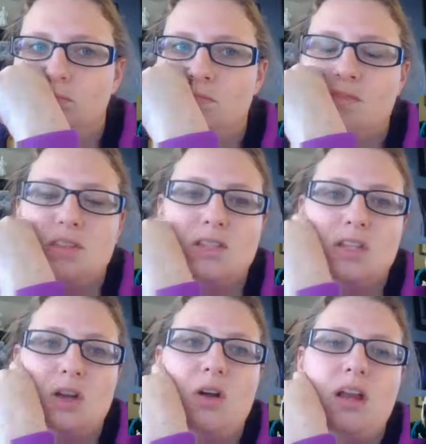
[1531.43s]

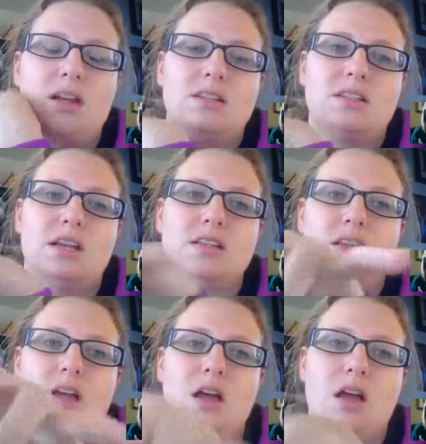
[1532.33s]
So, and it says
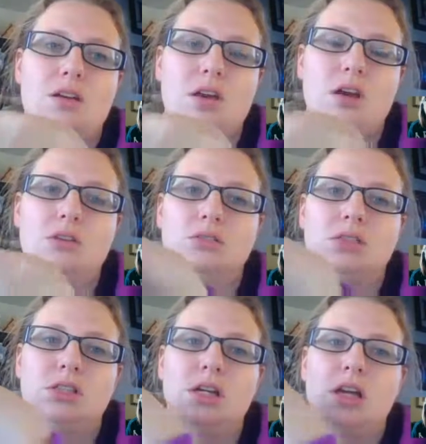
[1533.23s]
a note,
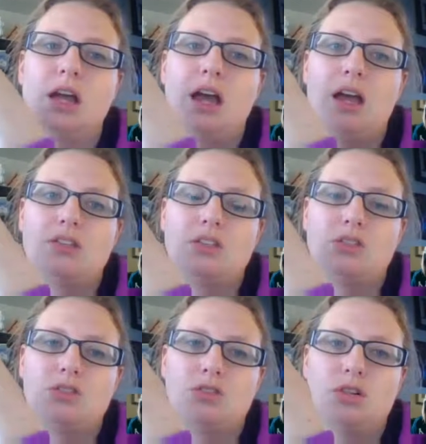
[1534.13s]
as
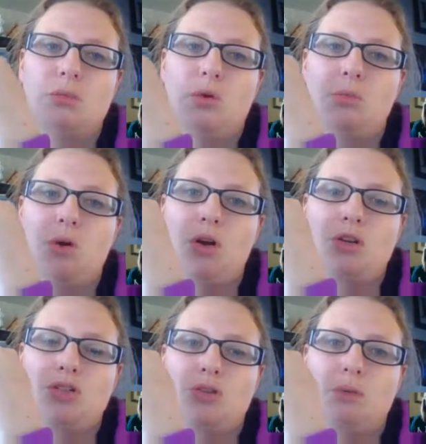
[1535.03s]
extreme or more
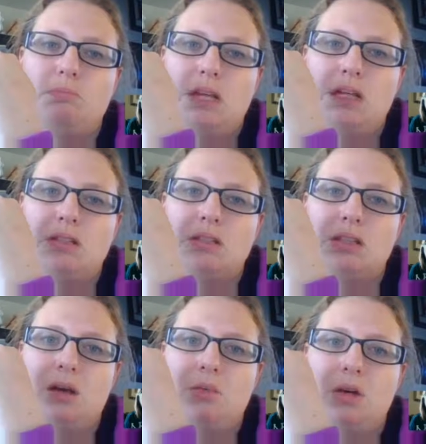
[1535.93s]
extreme means
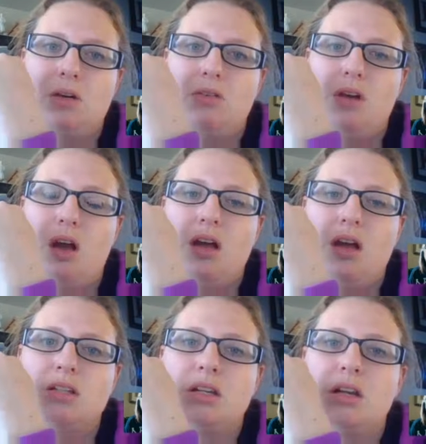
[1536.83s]
that we are
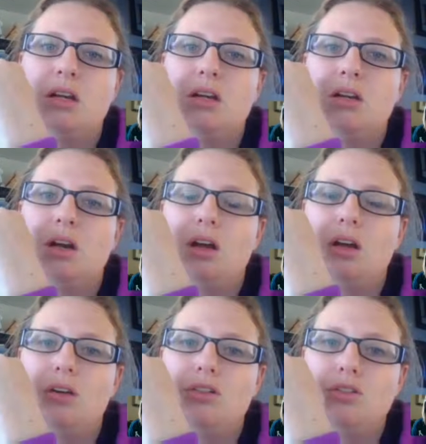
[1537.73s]
not
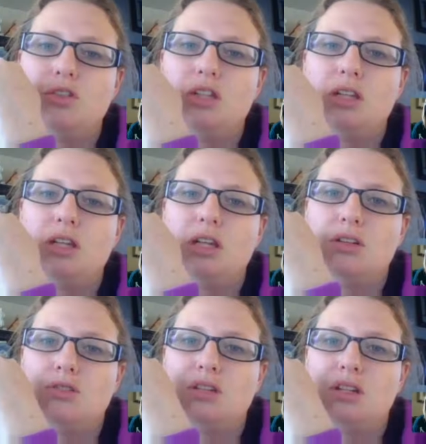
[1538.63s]
usually
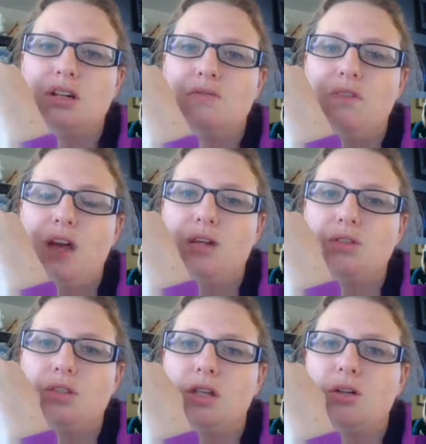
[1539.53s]
interested in values
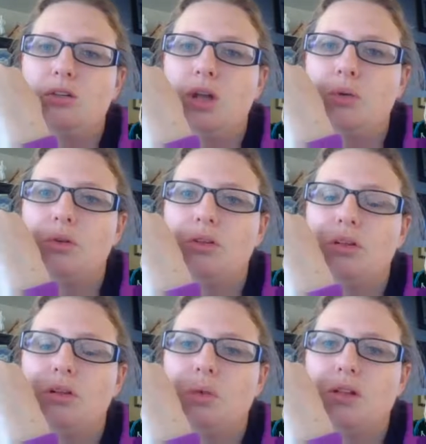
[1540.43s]
that are lower than the
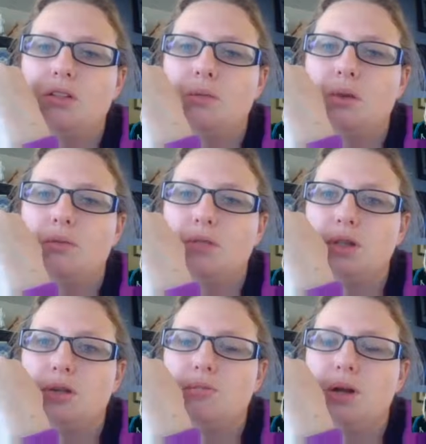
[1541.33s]
ones we
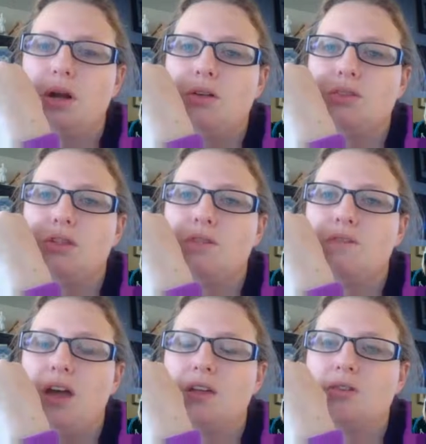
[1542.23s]
observe, but also the
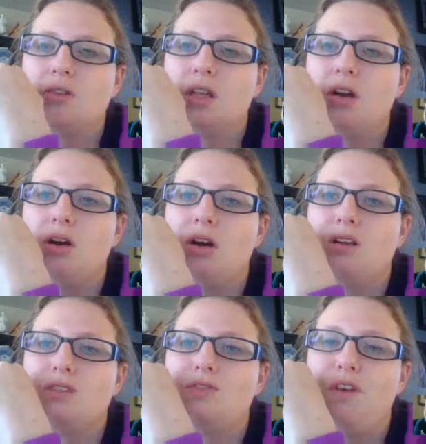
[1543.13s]
values that are
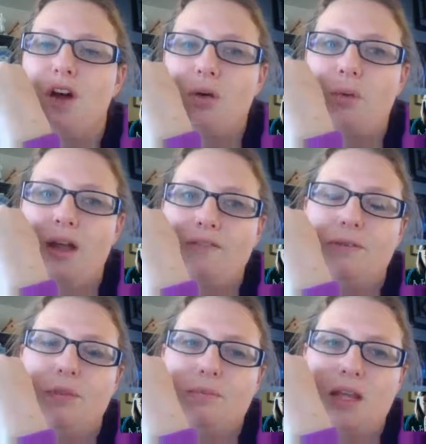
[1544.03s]
as far away
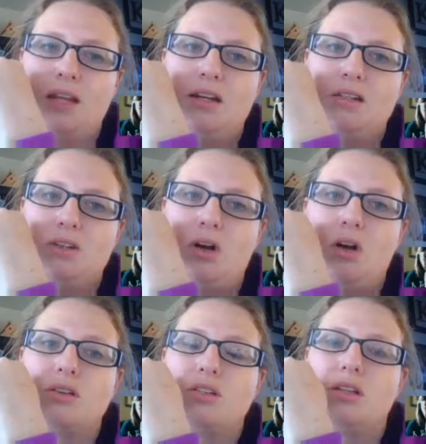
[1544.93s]
from the mean as
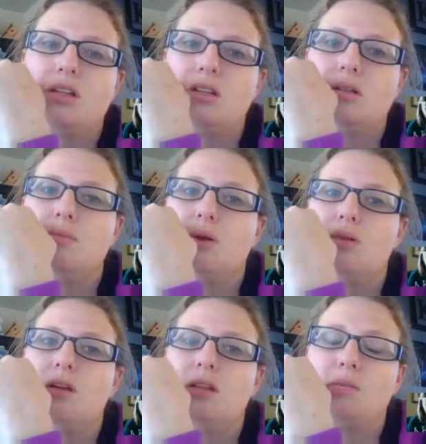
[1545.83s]
ours in
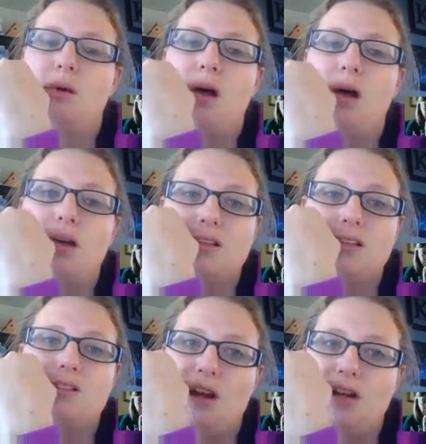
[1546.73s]
the positive
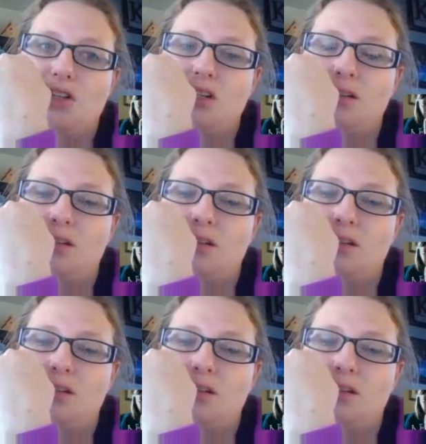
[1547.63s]
direction.